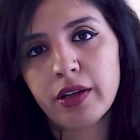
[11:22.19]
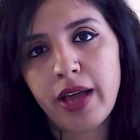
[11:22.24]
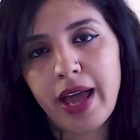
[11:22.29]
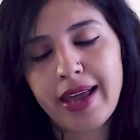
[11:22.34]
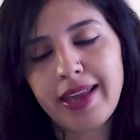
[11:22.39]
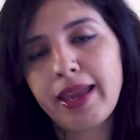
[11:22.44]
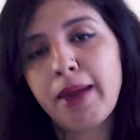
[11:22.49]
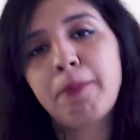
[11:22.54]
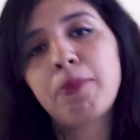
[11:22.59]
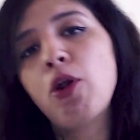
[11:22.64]
I
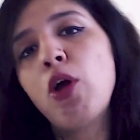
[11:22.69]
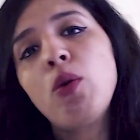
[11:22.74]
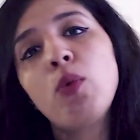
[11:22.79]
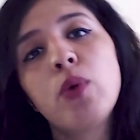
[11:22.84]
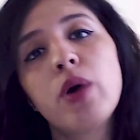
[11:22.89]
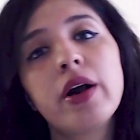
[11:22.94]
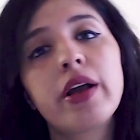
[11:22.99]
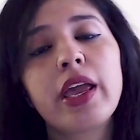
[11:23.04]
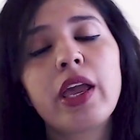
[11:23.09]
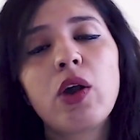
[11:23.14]
kept on
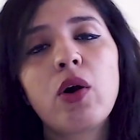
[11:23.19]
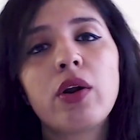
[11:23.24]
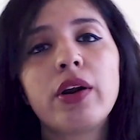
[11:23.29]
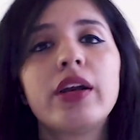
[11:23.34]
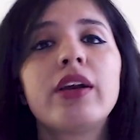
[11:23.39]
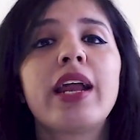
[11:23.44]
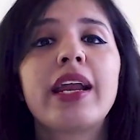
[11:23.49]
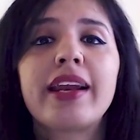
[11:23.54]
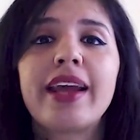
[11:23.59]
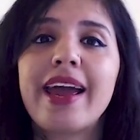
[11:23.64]
working on
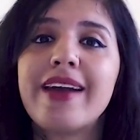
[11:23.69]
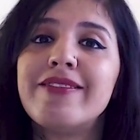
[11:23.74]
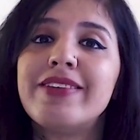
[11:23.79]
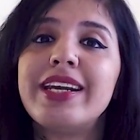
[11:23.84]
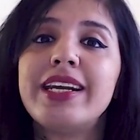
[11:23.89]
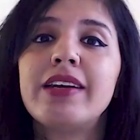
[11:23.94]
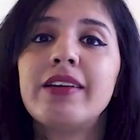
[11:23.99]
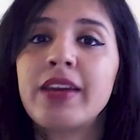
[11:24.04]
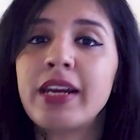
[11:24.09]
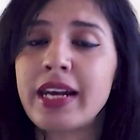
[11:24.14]
it at
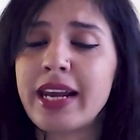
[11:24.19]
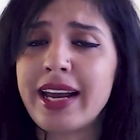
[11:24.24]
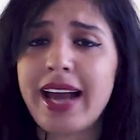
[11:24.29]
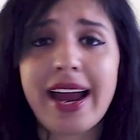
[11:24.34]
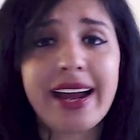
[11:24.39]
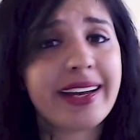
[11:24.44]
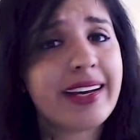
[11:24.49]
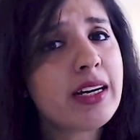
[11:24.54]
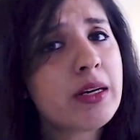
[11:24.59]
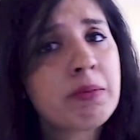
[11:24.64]
every training.
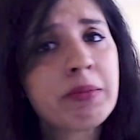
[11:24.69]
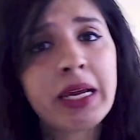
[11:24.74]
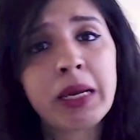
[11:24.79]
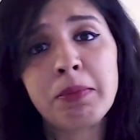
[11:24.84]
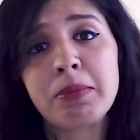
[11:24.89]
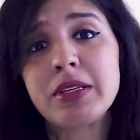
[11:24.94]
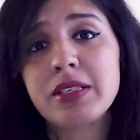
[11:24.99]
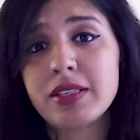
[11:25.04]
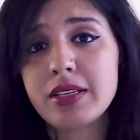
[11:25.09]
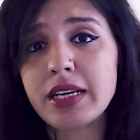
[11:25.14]
I did make
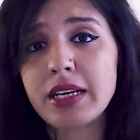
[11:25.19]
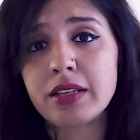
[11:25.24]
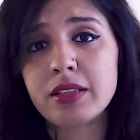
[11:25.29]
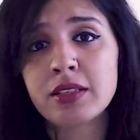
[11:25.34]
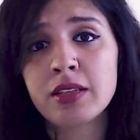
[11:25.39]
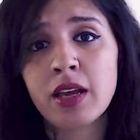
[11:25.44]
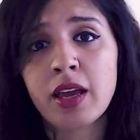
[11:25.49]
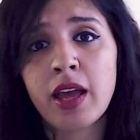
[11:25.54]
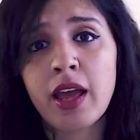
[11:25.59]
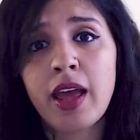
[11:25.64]
mistakes.